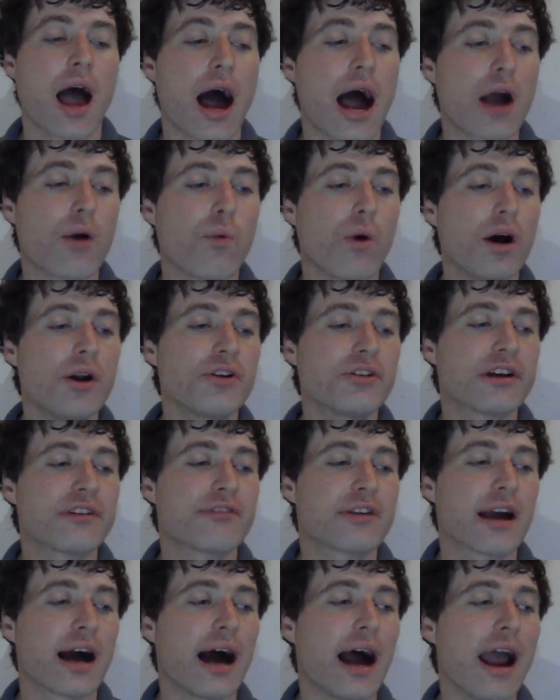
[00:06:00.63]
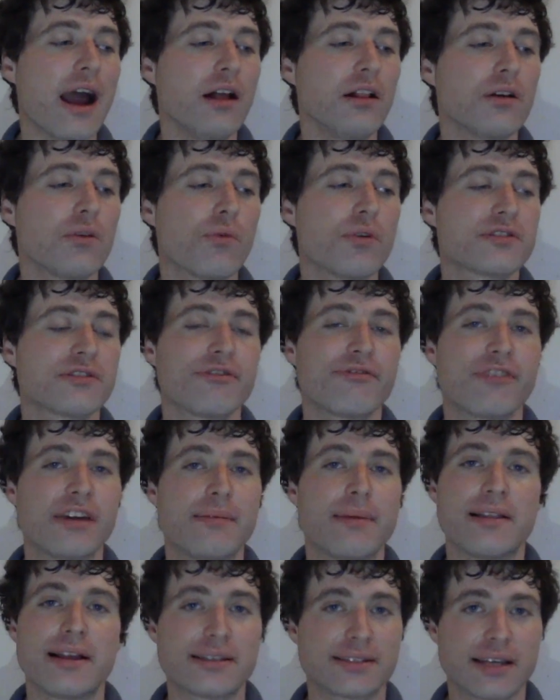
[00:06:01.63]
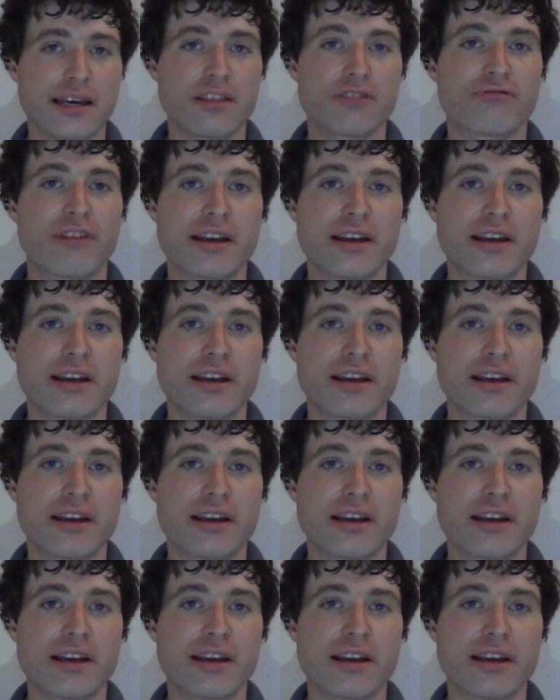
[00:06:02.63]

I wonder if Kyle was a female. Let's say the